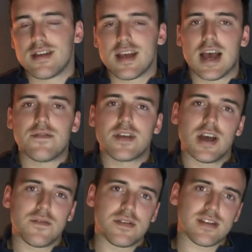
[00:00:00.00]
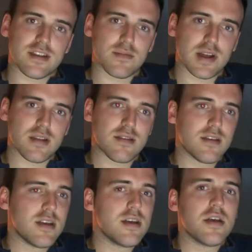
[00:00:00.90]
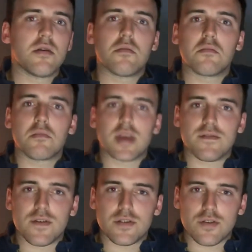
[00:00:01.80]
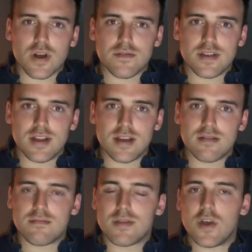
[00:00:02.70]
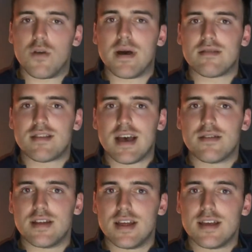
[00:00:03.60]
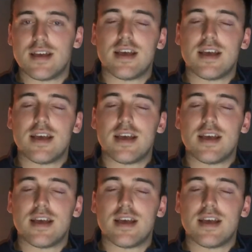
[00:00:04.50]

Have the car for 6 months, get photographed in it, go about town in it,